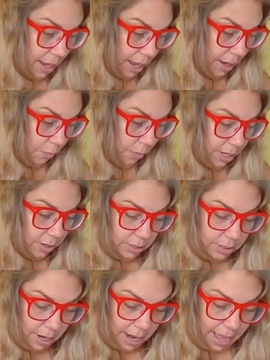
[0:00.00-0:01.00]
And when you
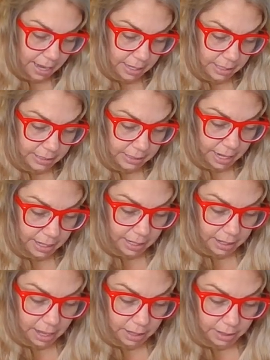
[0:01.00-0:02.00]
start adding the
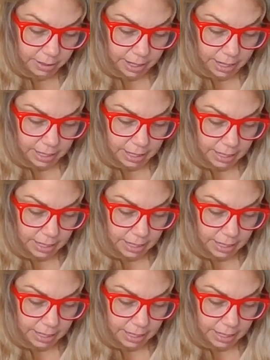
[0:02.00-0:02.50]
second color in,